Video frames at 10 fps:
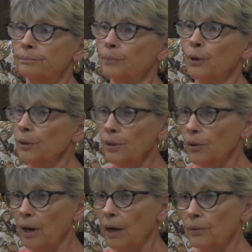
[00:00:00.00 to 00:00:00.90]
burned to the
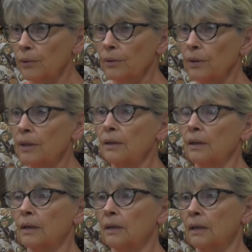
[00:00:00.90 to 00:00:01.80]
ground or
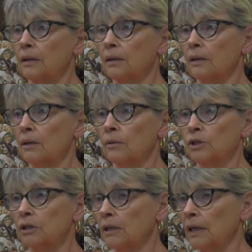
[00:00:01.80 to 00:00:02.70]
anything, and they, you know,
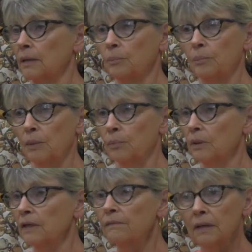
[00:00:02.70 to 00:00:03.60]
she had let people
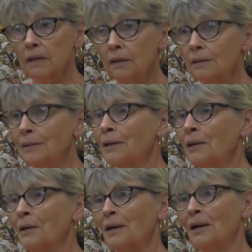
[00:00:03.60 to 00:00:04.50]
live in it.
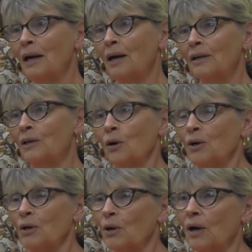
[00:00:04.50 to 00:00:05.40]
Oh, wow.
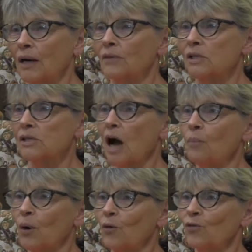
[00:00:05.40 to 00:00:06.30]
you know, kind of a
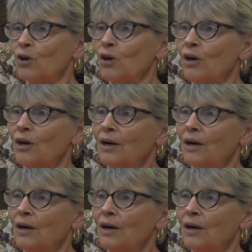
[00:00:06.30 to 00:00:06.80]
stopover